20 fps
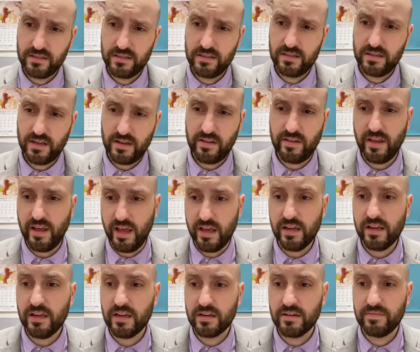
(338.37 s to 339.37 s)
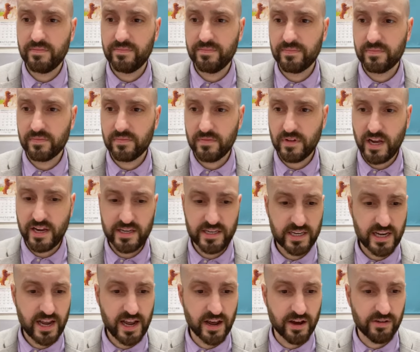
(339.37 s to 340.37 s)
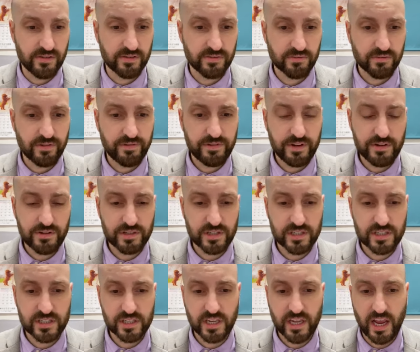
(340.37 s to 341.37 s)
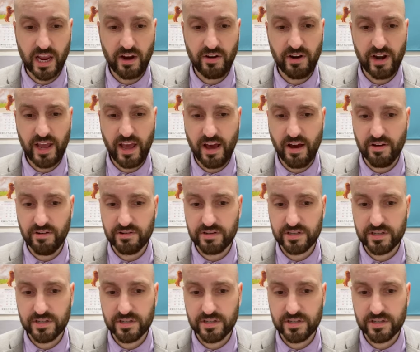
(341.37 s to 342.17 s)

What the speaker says: I think. 9 down. Refuses to carry out.